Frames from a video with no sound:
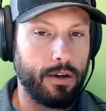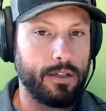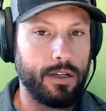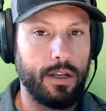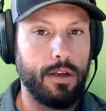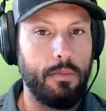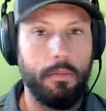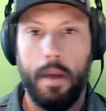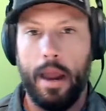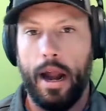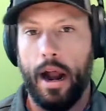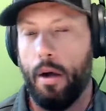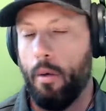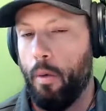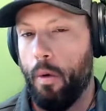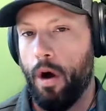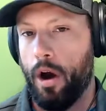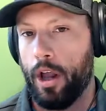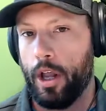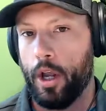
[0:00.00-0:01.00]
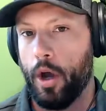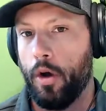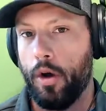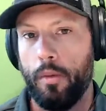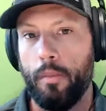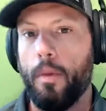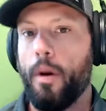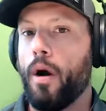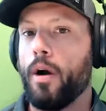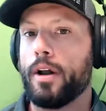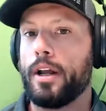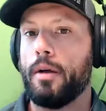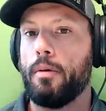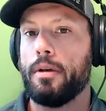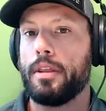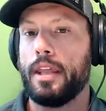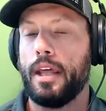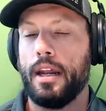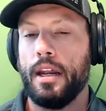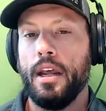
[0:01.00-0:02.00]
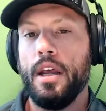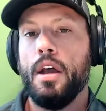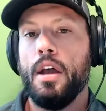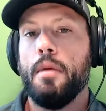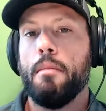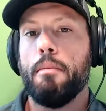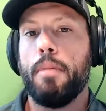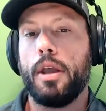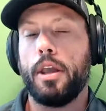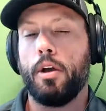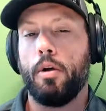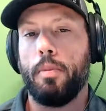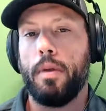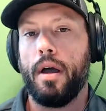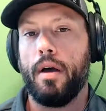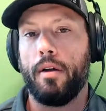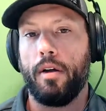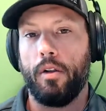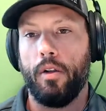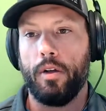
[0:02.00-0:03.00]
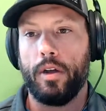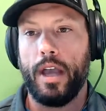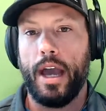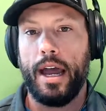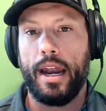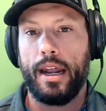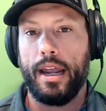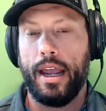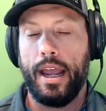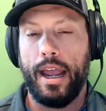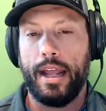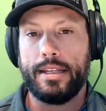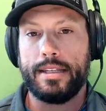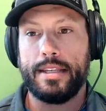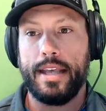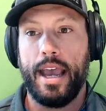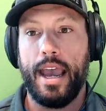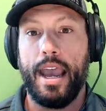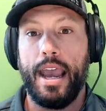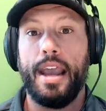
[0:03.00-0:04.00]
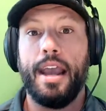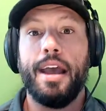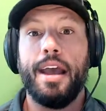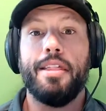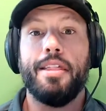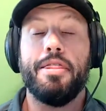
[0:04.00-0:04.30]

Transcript: You may not want to go to market with it, but you'll be able to look at it and say,